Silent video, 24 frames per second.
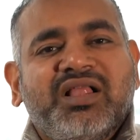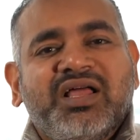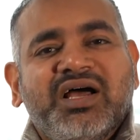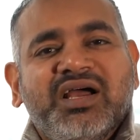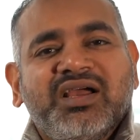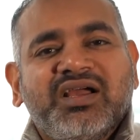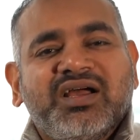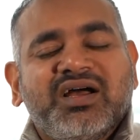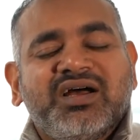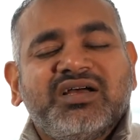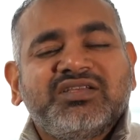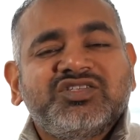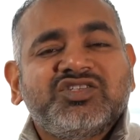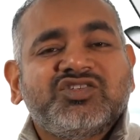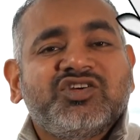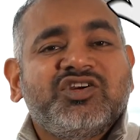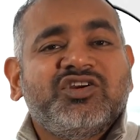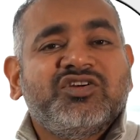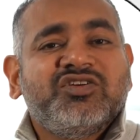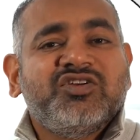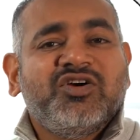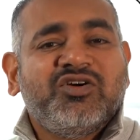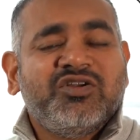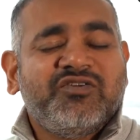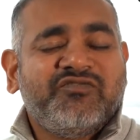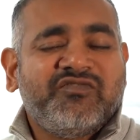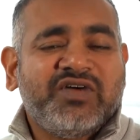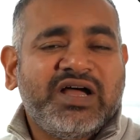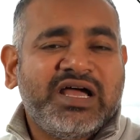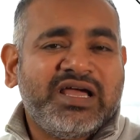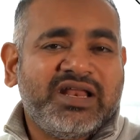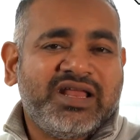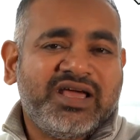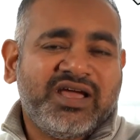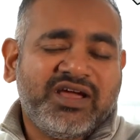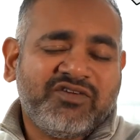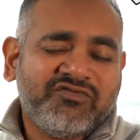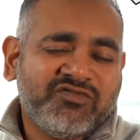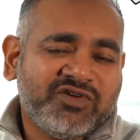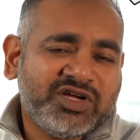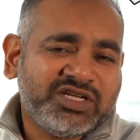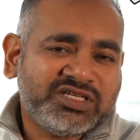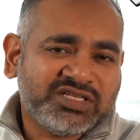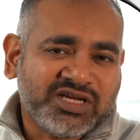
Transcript: icon so you're notified every